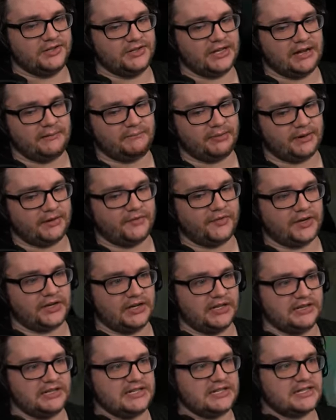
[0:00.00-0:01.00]
not perfect
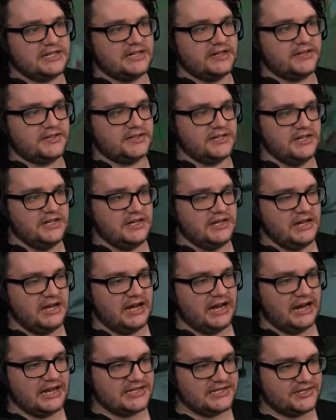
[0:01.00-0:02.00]
on these stairs.
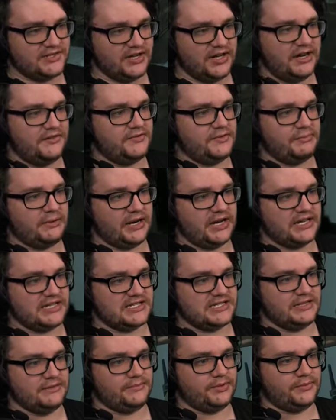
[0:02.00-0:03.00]
I still have the body
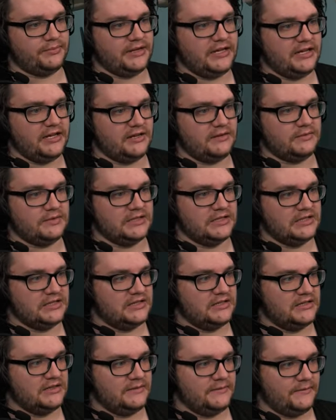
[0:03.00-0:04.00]
stumble me
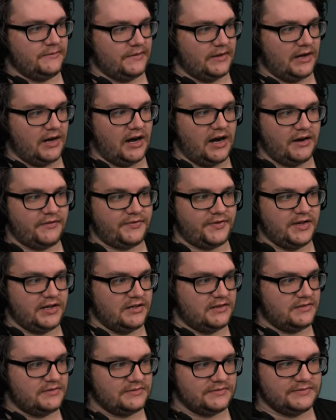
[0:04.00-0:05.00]

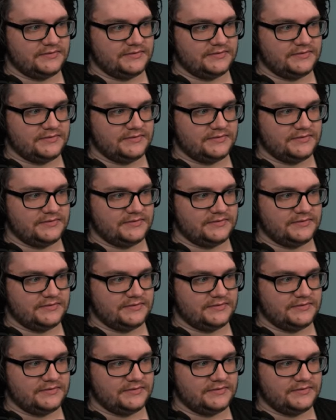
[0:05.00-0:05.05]
often.